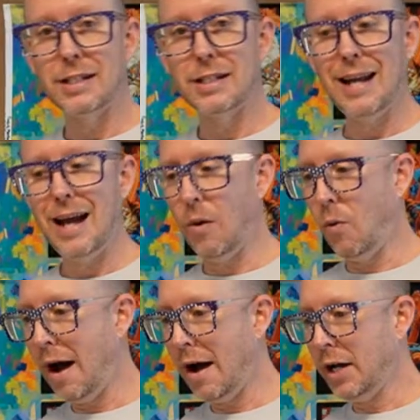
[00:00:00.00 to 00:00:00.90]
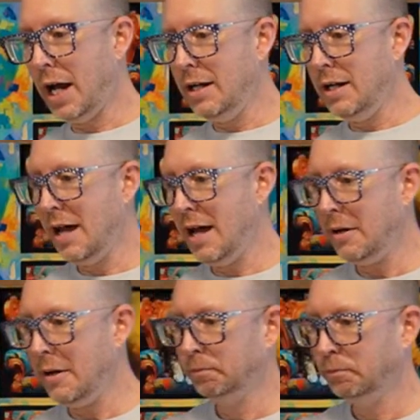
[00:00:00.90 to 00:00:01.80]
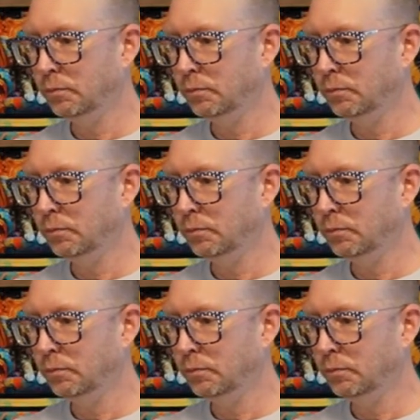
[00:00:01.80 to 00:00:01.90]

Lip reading: Is that not wild? Hey, Deanna.